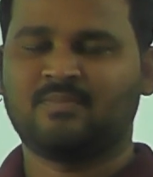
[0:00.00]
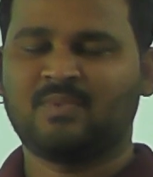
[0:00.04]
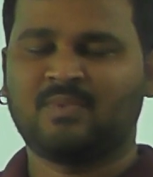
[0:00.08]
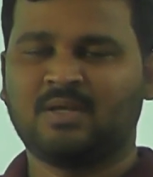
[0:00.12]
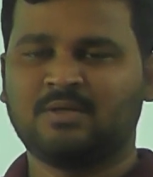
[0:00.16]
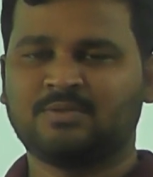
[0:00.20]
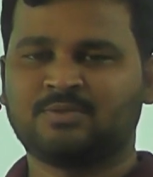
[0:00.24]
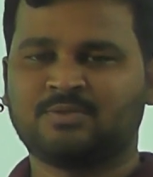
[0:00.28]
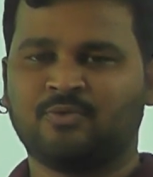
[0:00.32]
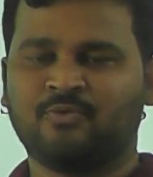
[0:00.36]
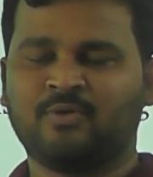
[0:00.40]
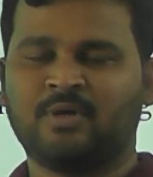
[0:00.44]

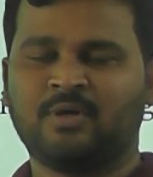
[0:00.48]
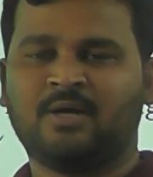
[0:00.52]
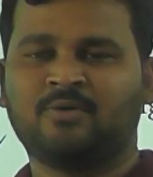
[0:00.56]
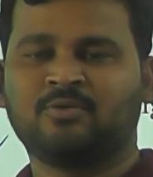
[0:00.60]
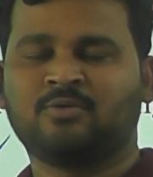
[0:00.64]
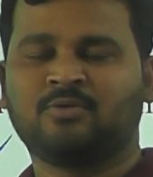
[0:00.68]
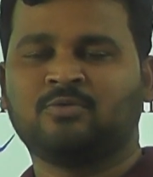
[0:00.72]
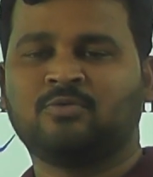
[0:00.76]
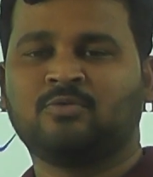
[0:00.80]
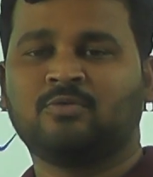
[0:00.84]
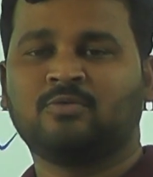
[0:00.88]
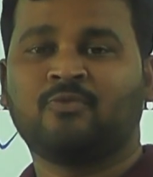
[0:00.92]
So we have
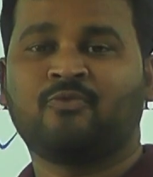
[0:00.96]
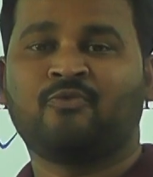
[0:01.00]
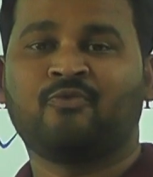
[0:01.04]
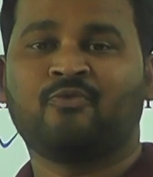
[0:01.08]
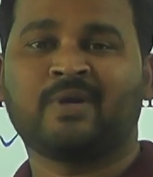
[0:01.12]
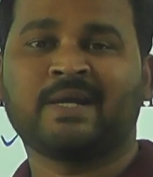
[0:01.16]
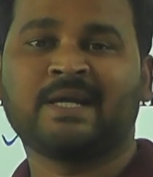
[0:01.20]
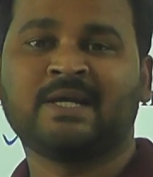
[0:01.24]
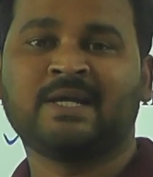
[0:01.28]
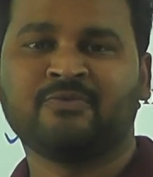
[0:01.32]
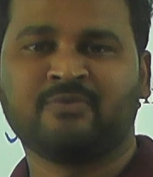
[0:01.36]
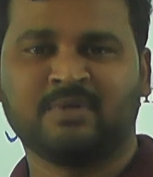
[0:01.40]
to know the
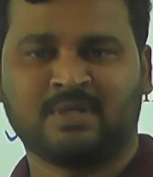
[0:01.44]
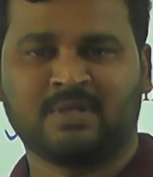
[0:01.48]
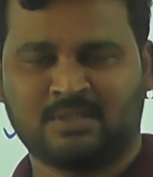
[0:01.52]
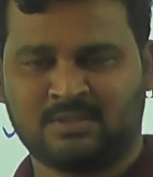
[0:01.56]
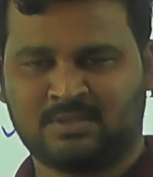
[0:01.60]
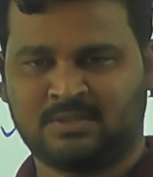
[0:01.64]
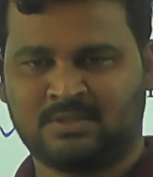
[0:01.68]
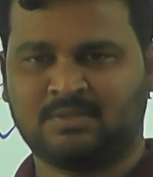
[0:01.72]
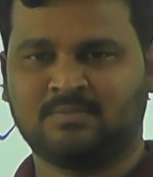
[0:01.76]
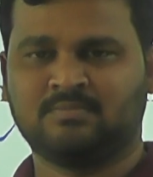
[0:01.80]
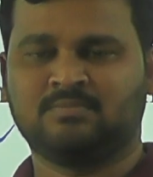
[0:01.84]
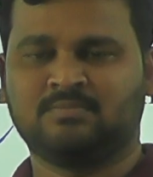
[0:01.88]

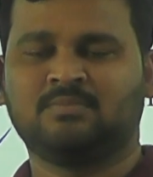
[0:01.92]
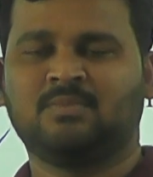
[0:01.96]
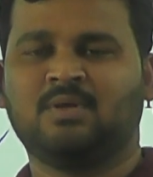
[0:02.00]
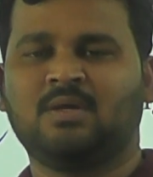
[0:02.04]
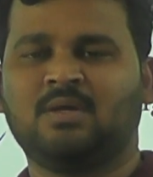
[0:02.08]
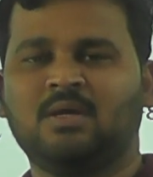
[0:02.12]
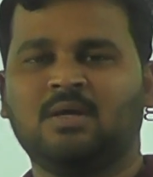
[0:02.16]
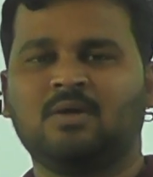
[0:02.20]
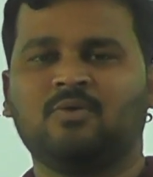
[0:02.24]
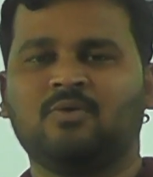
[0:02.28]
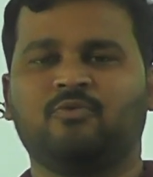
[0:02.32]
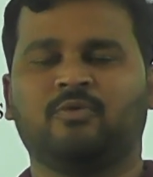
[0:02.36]
frameworks,
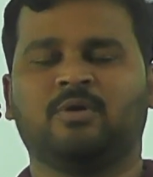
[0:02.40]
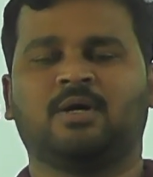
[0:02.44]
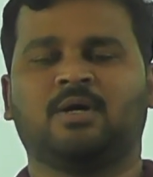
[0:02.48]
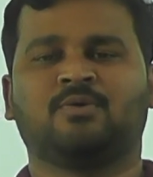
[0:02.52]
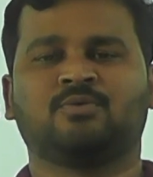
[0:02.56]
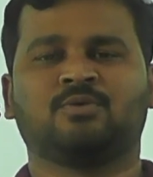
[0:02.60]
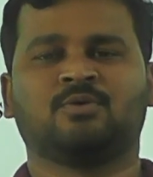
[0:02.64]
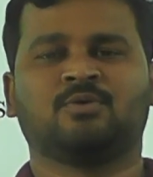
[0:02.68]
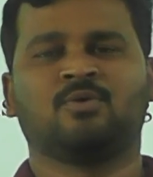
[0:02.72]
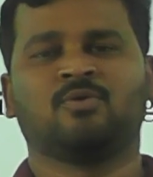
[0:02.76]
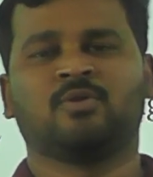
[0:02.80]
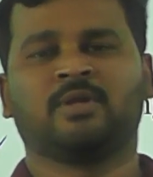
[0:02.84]
we have
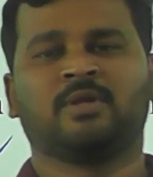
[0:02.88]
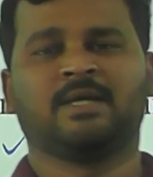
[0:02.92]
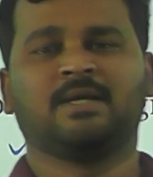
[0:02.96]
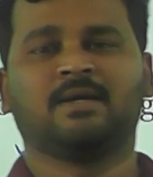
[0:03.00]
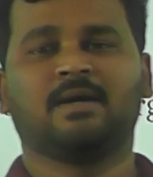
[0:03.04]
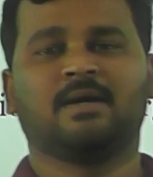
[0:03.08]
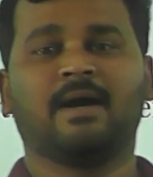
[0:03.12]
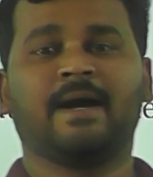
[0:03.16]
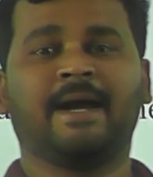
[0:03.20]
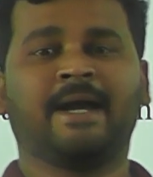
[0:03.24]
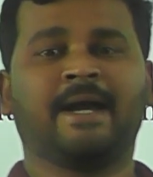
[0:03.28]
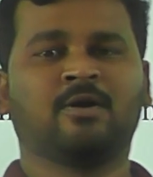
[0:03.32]
to know the
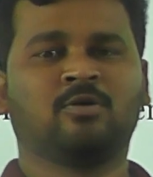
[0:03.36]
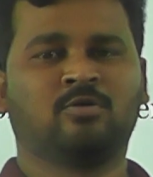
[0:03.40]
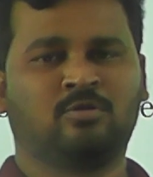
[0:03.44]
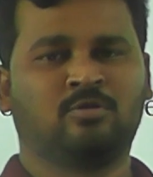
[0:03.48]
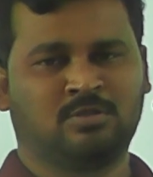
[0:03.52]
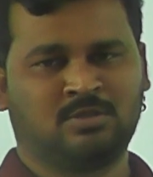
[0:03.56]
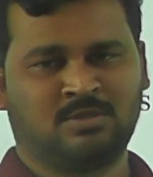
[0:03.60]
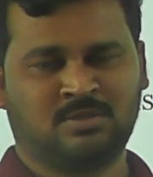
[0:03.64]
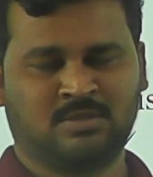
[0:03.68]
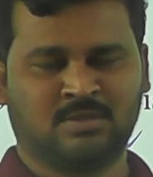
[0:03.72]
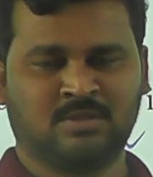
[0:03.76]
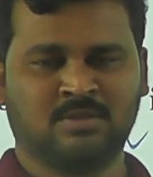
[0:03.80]

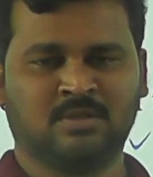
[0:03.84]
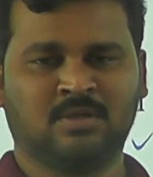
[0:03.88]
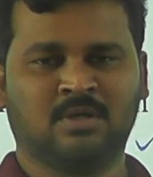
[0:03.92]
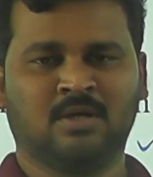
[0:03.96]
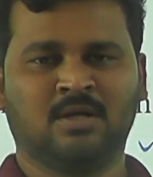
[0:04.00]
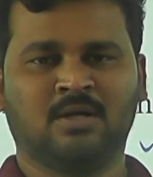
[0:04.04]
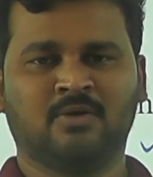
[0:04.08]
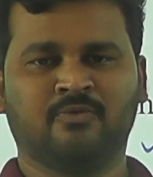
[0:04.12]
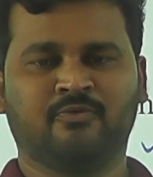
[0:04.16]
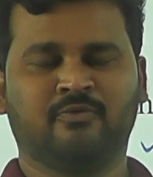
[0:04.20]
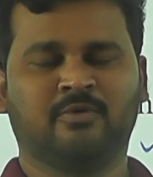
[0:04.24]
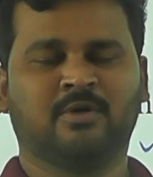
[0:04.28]
accords,
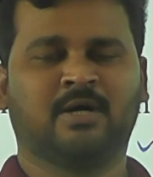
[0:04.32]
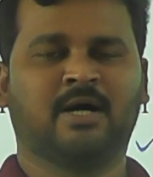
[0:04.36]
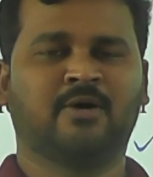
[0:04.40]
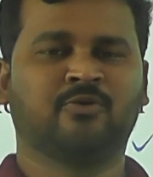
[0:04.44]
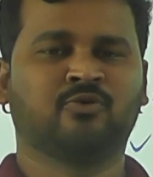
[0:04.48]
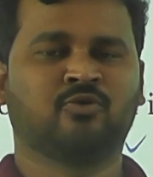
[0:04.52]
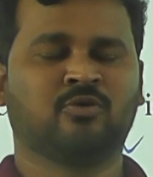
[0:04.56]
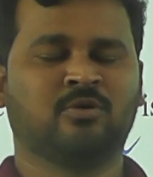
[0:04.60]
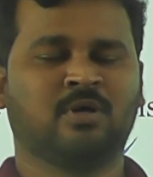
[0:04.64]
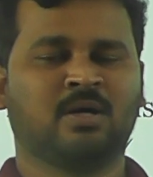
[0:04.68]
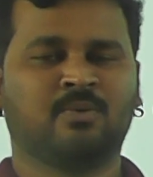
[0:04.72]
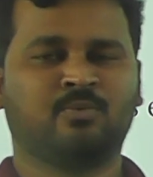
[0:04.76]
we have
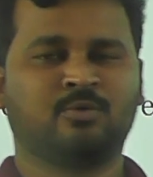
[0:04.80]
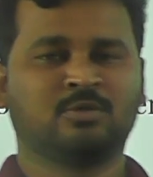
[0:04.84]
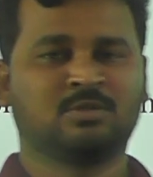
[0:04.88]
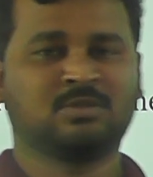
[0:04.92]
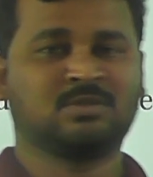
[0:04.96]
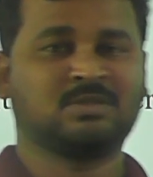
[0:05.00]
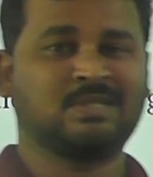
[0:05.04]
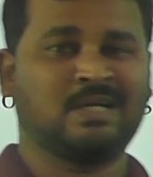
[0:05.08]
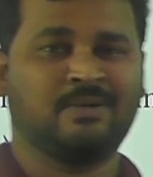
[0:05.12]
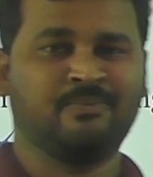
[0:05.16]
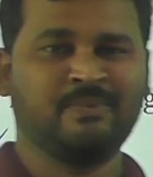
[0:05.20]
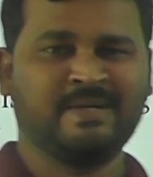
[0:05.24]
to know about
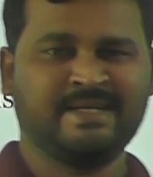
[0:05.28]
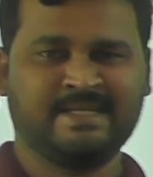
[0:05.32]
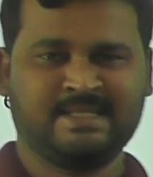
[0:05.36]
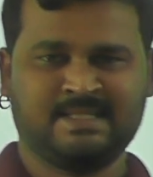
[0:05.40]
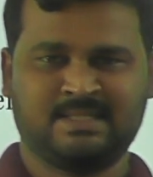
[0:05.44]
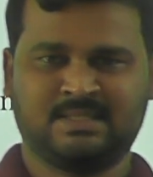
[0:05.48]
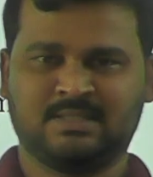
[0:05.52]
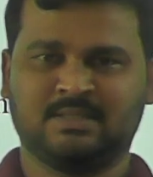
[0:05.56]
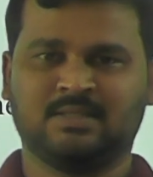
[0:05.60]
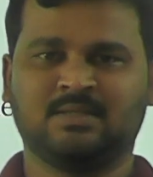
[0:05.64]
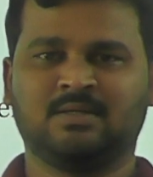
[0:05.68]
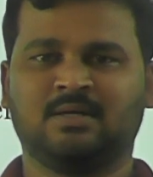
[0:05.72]
summits,